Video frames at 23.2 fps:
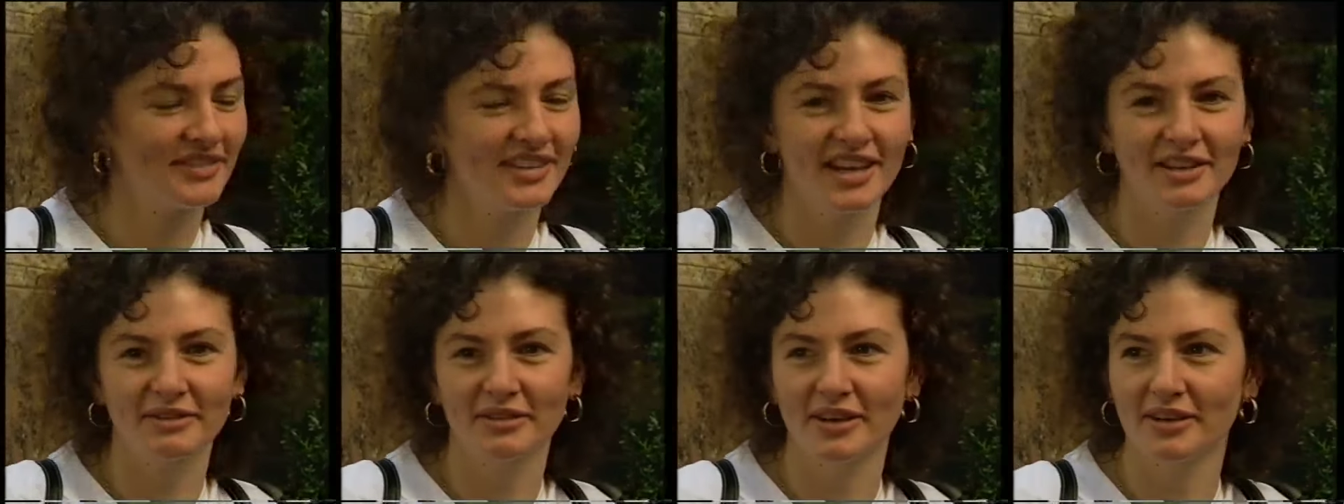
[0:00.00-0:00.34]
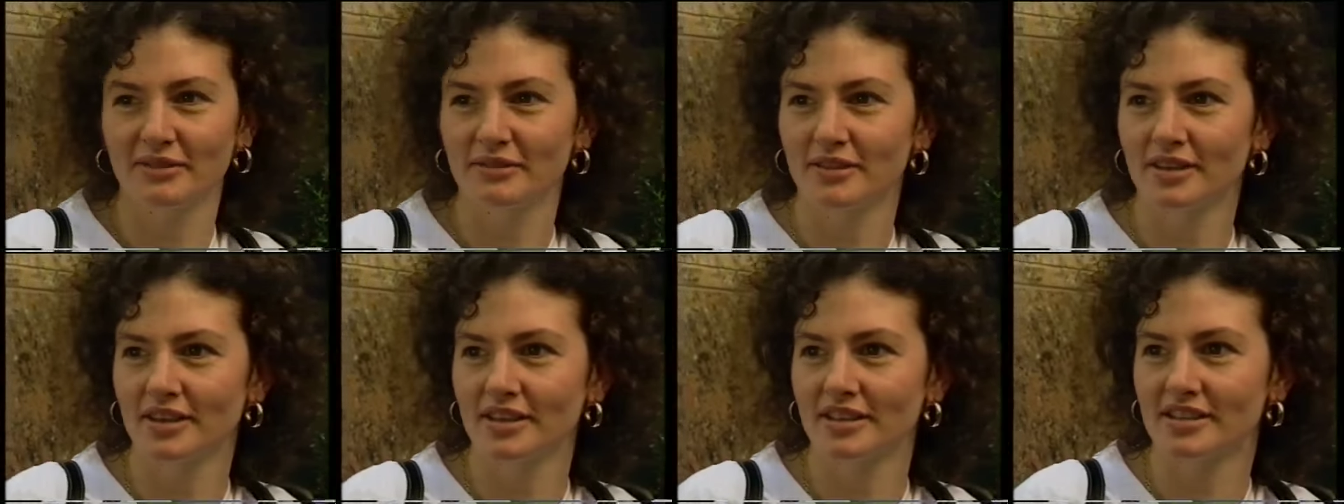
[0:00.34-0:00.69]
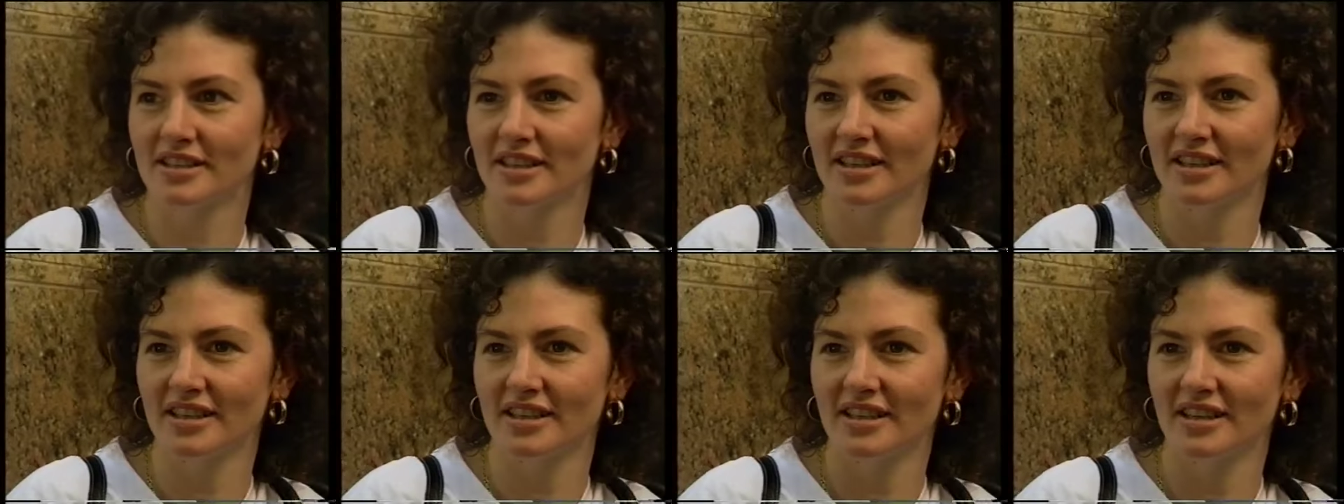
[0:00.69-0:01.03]
the other one was
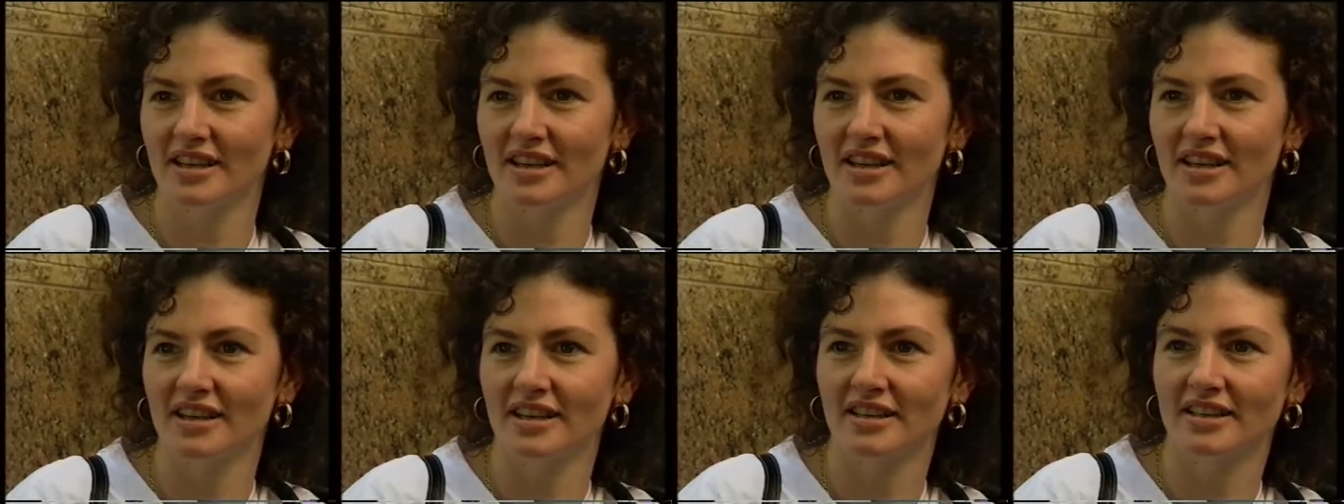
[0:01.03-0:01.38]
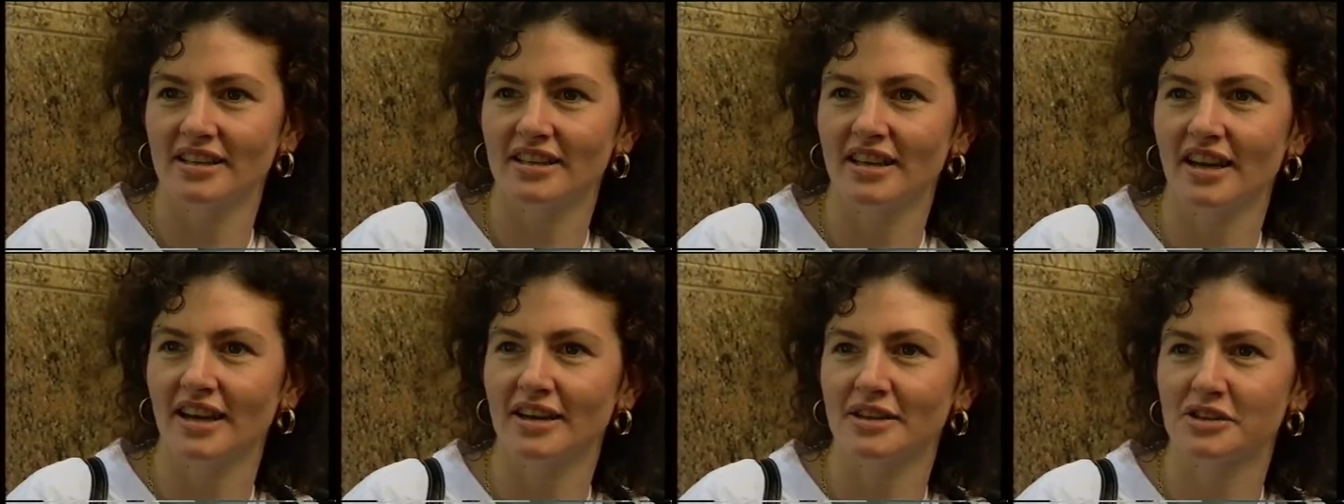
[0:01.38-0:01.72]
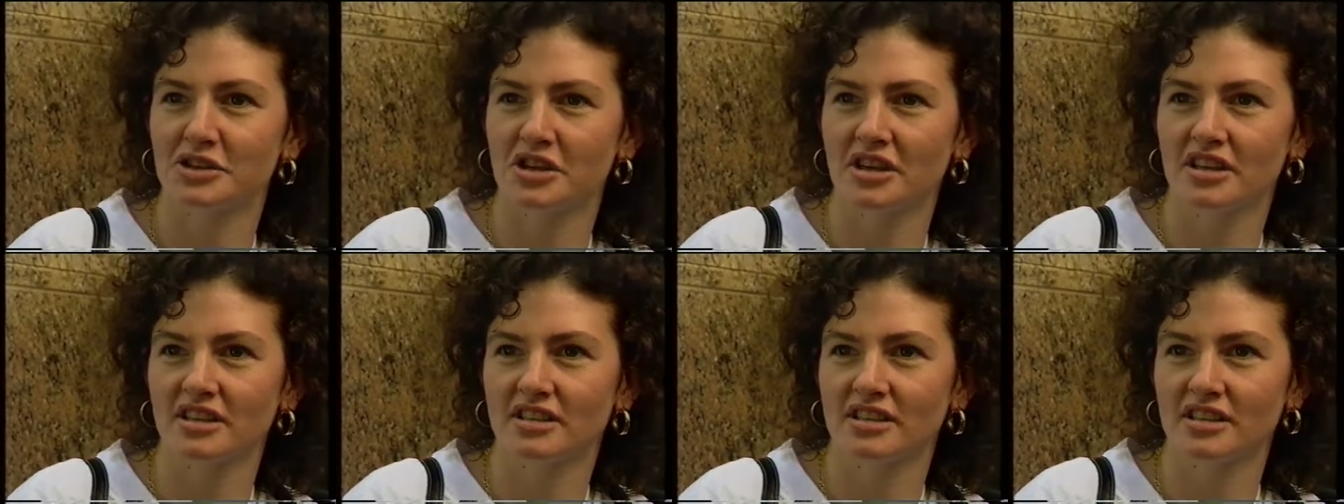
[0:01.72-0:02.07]
in a
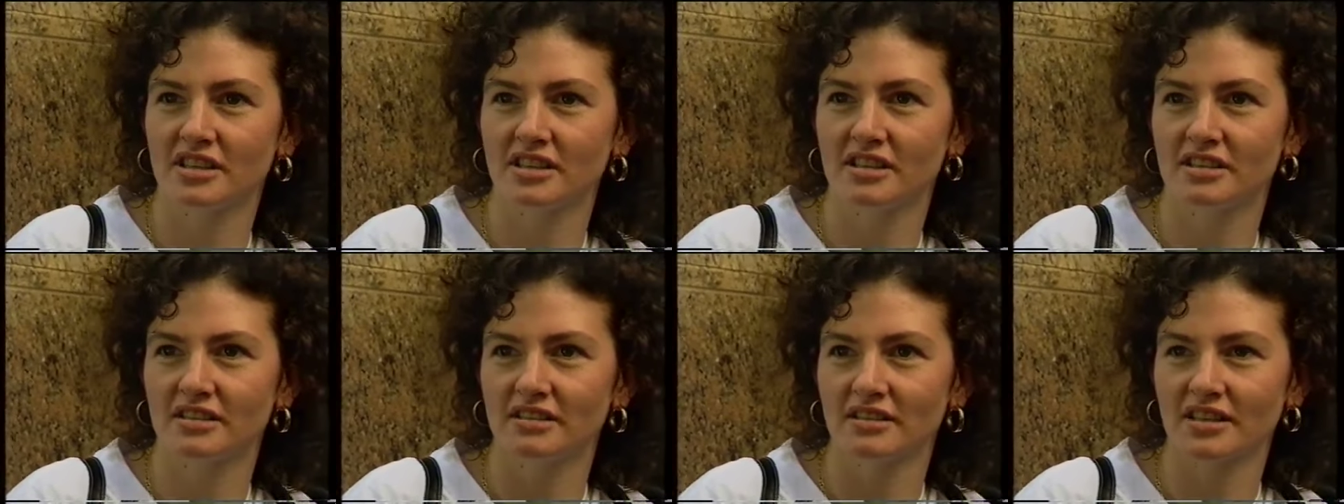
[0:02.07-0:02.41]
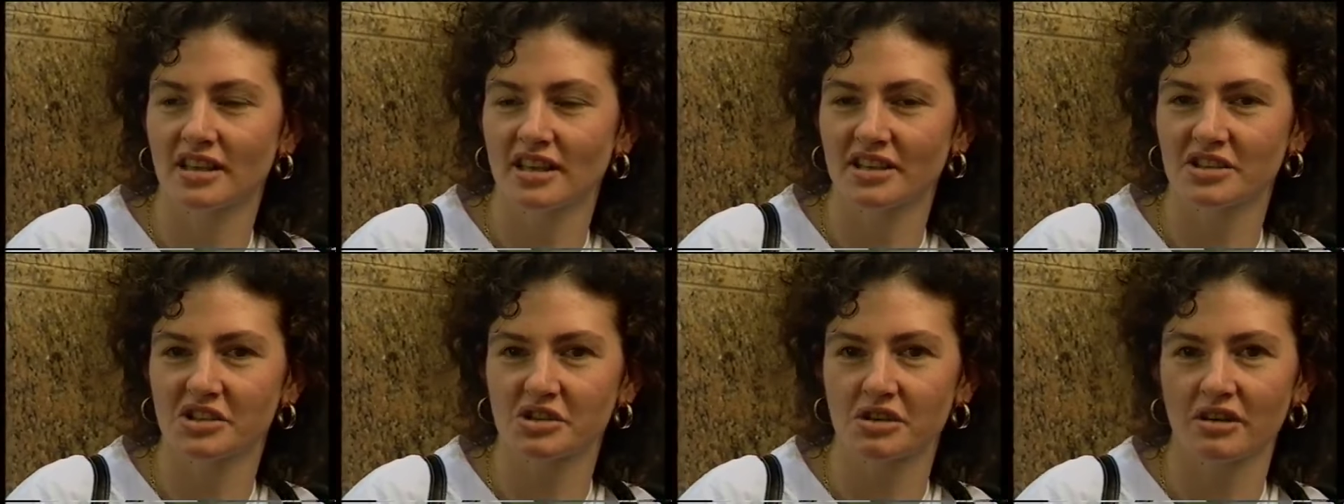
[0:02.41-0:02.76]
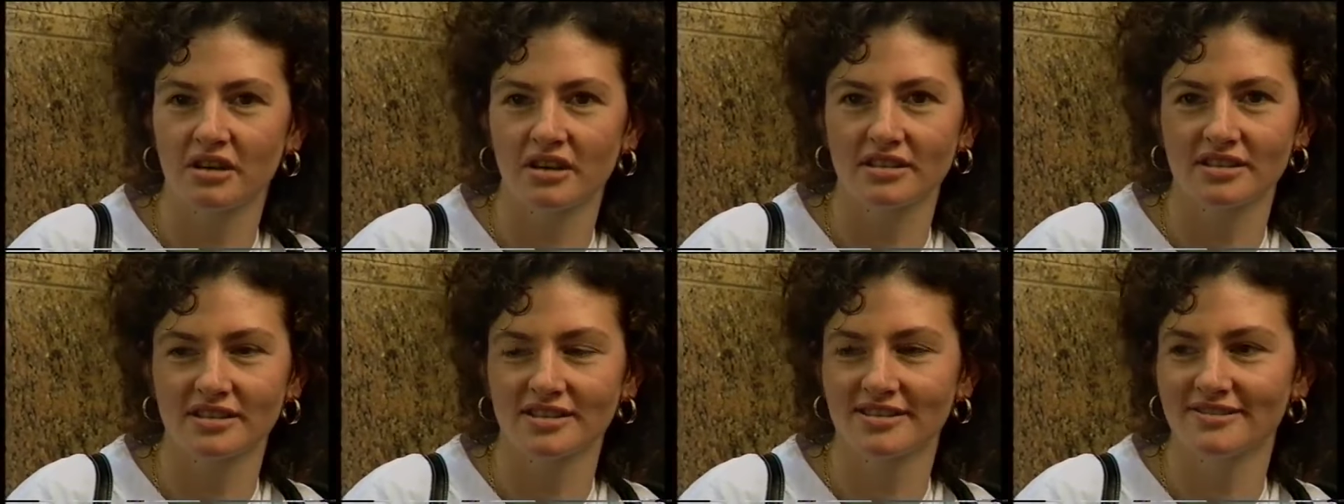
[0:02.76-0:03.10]
uh, church in King's
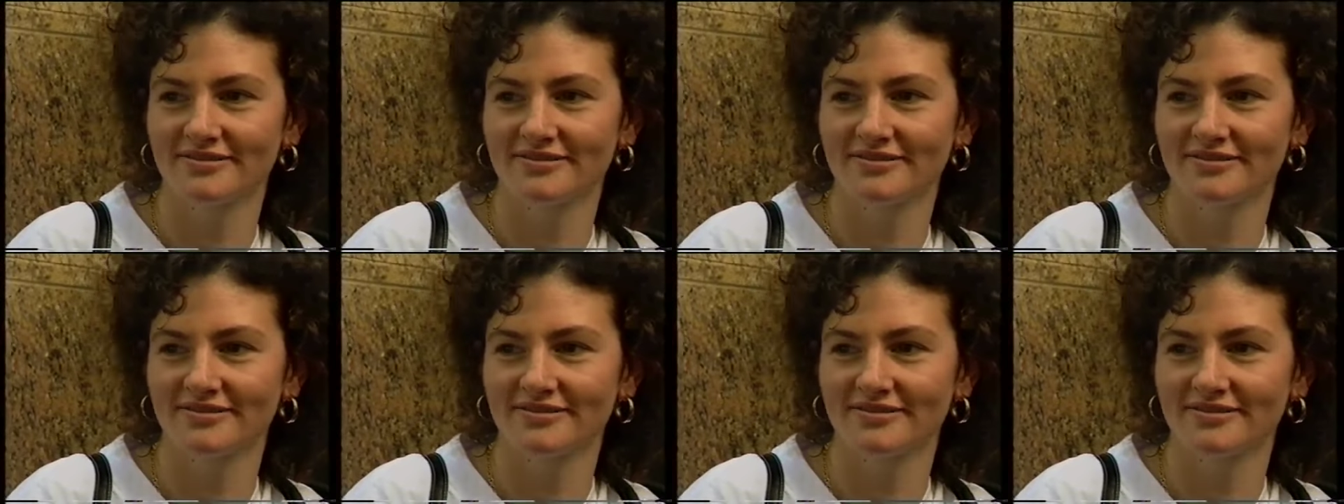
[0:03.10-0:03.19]
Cross.